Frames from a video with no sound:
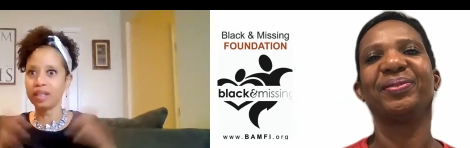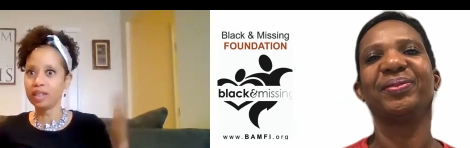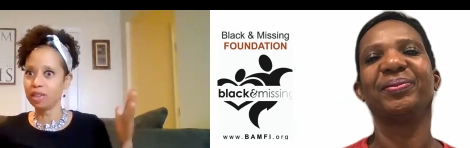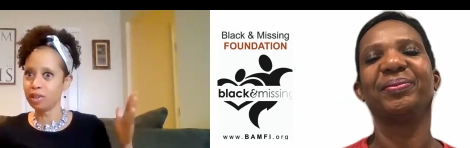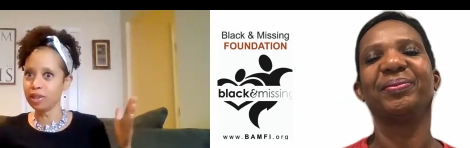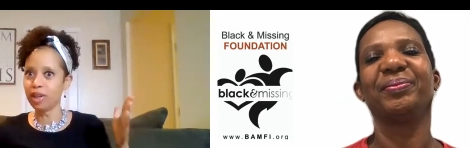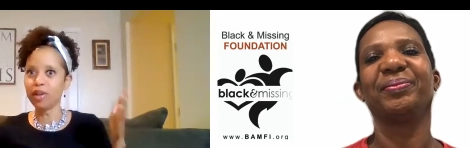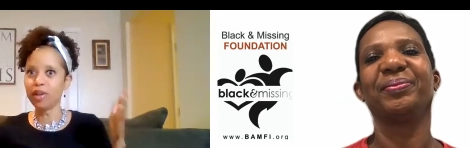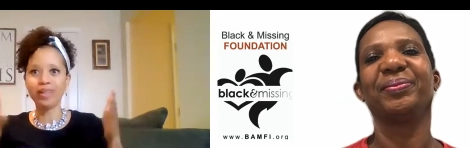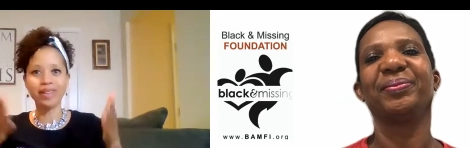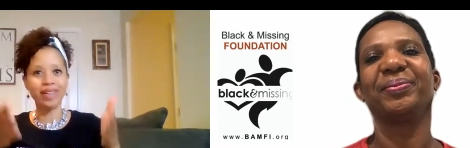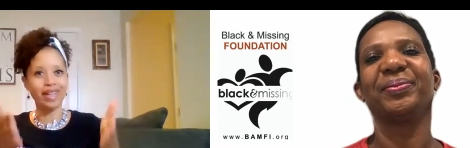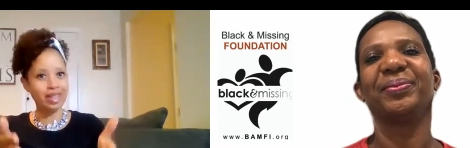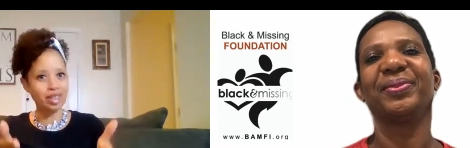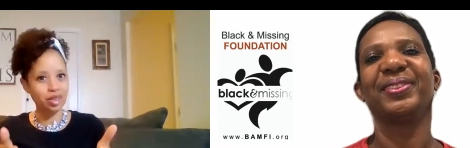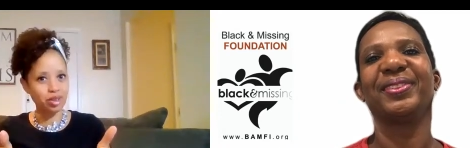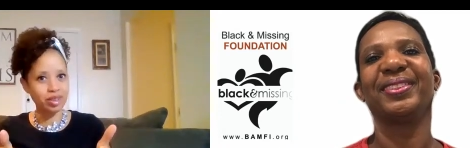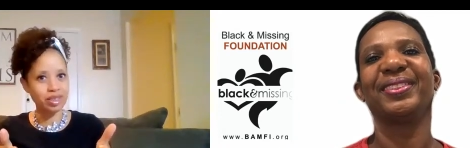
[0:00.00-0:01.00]
Speaker 1: you know,
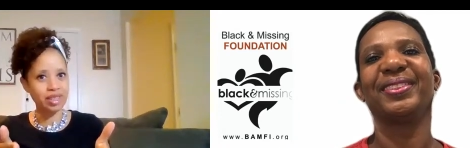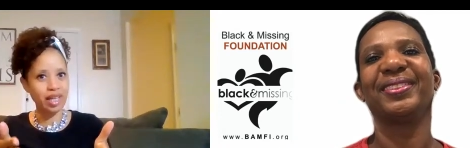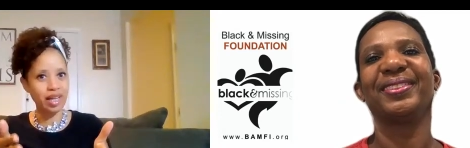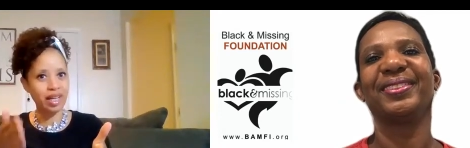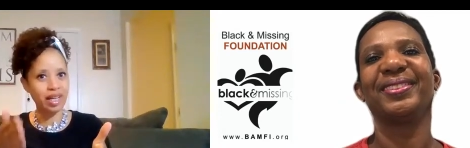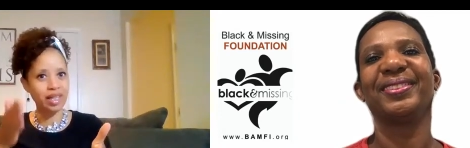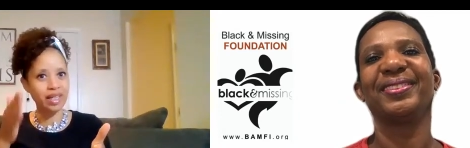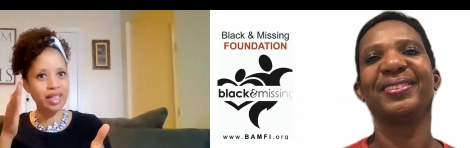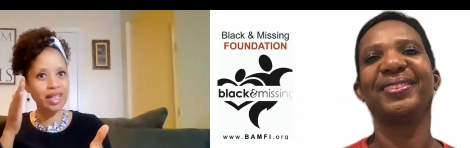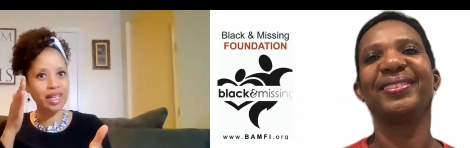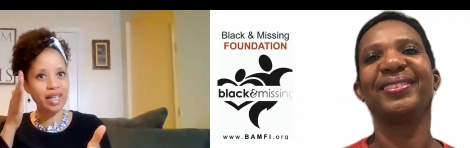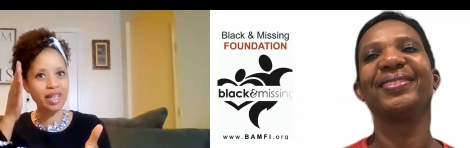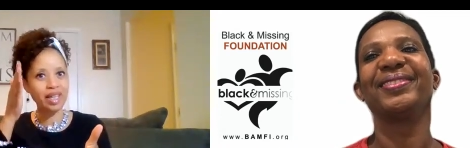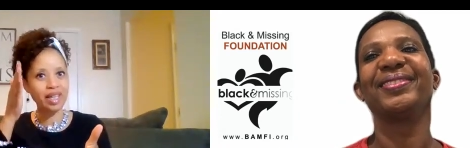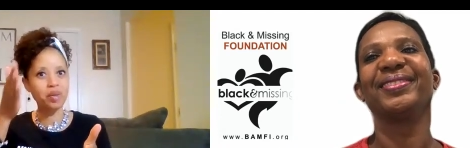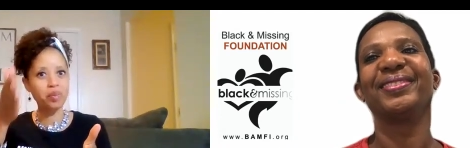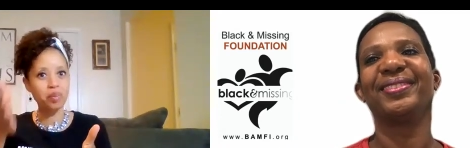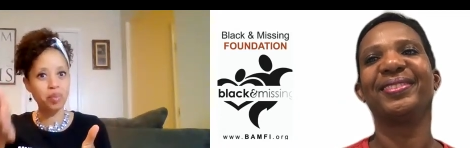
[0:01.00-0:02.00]
as you said,
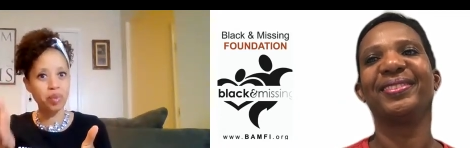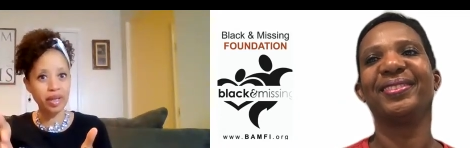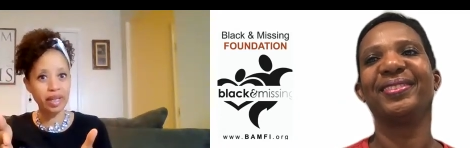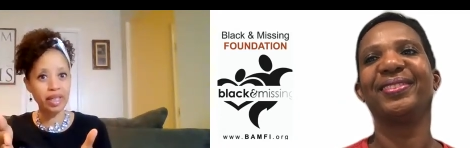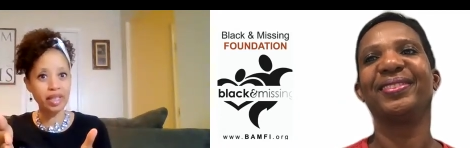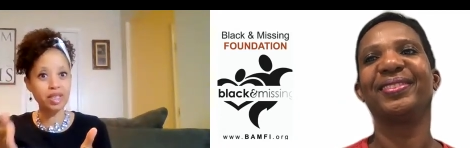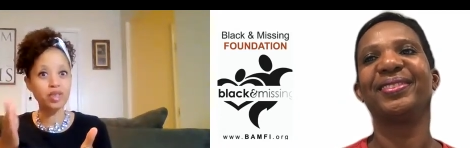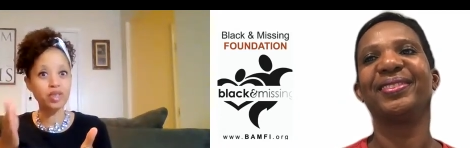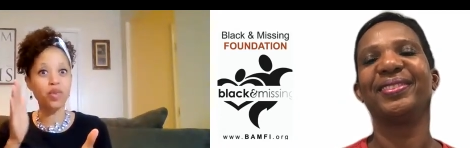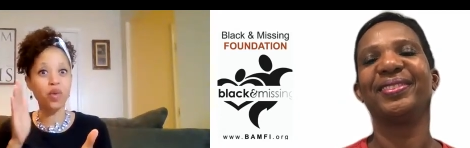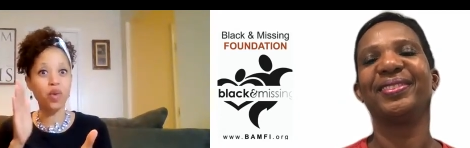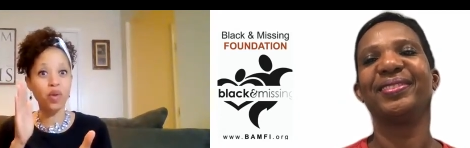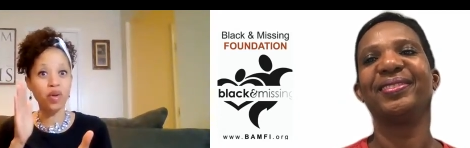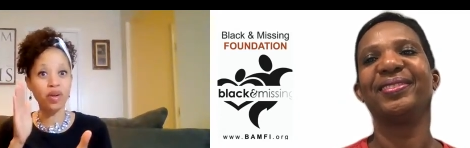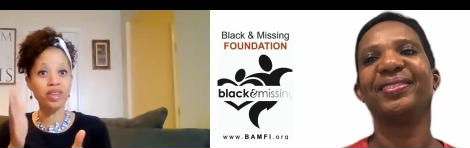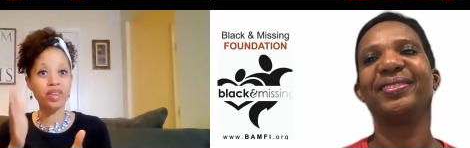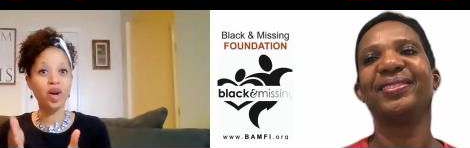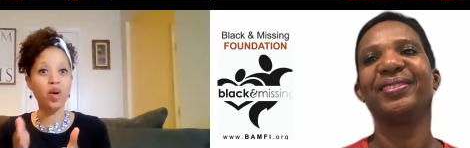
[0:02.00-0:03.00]
it brings
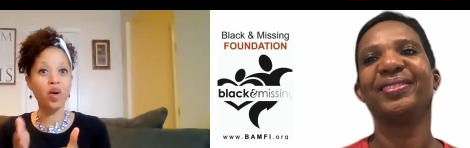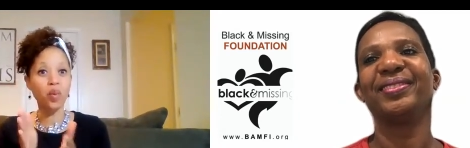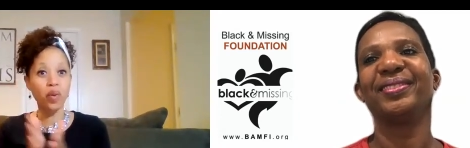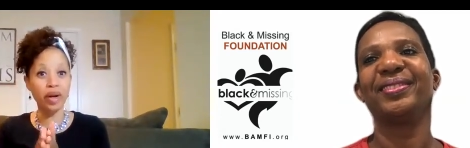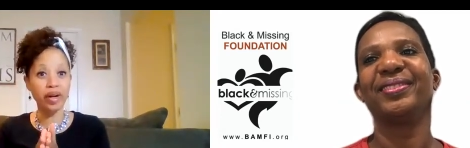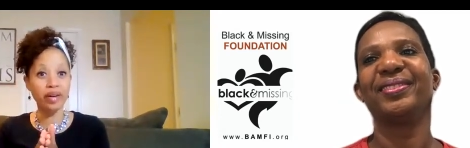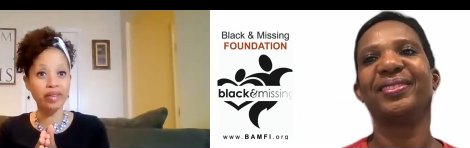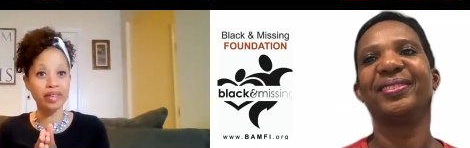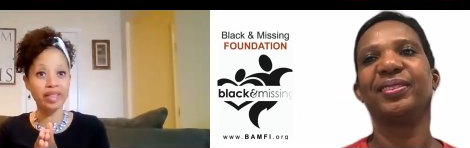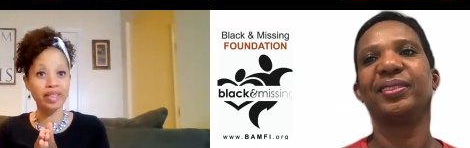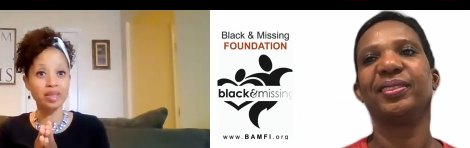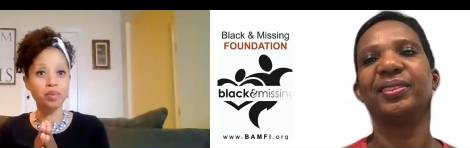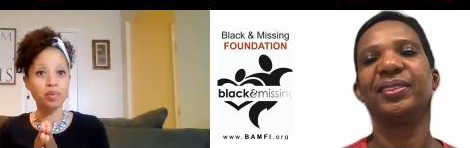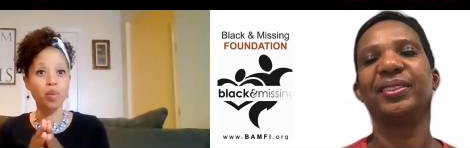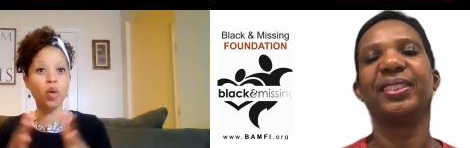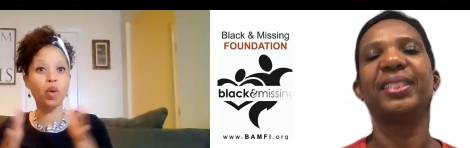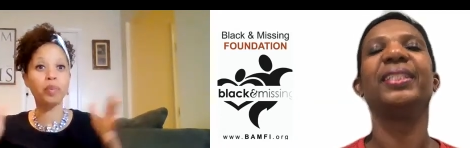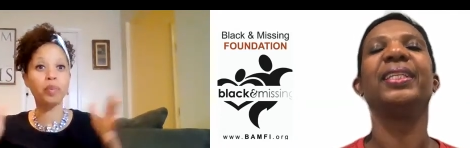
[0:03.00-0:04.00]
forth awareness.
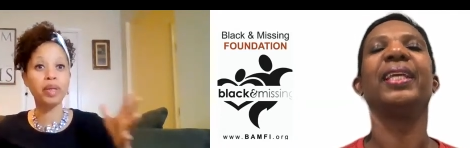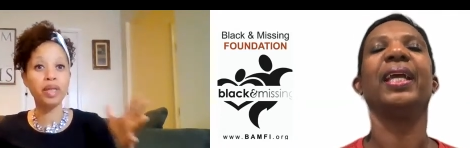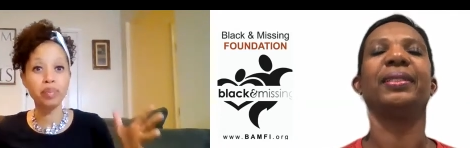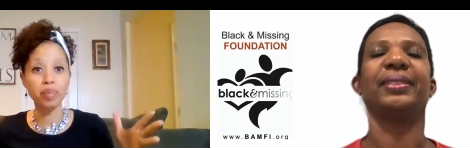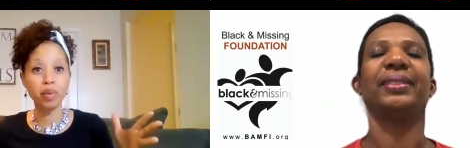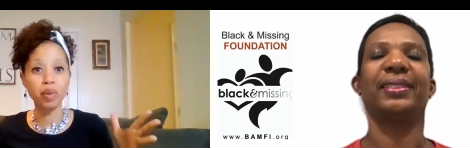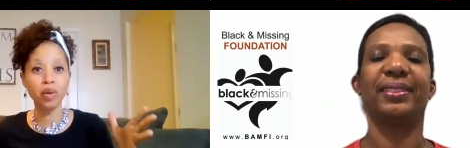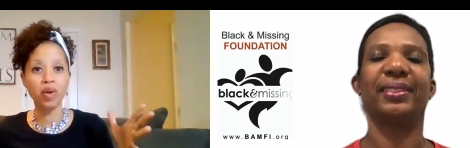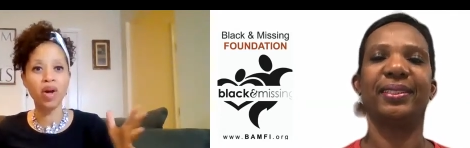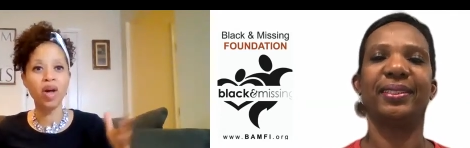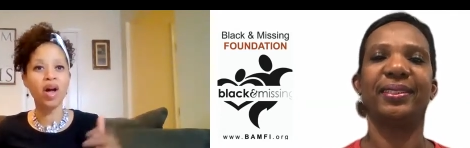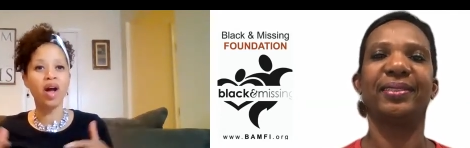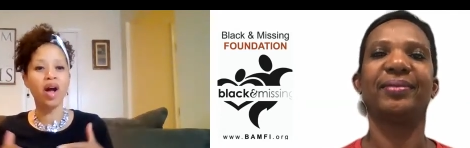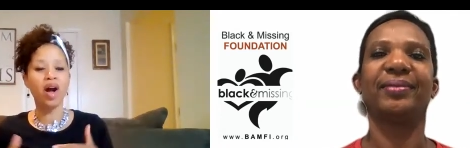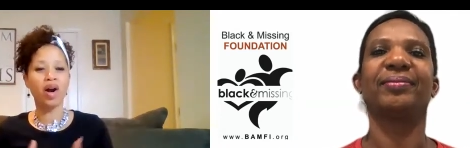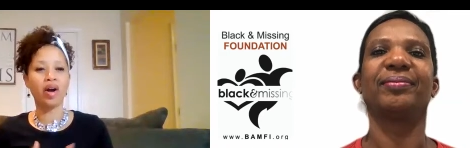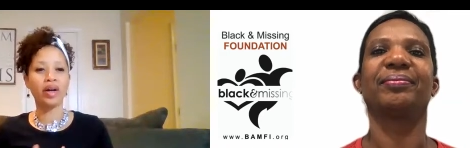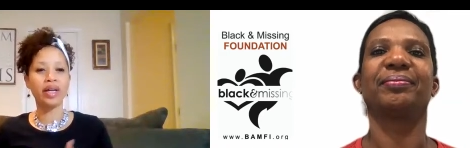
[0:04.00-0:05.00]
More people
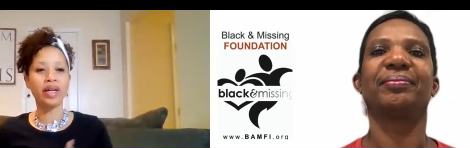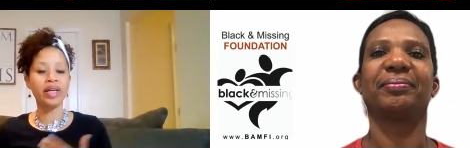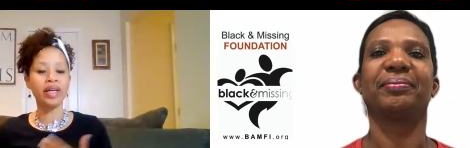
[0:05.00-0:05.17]
are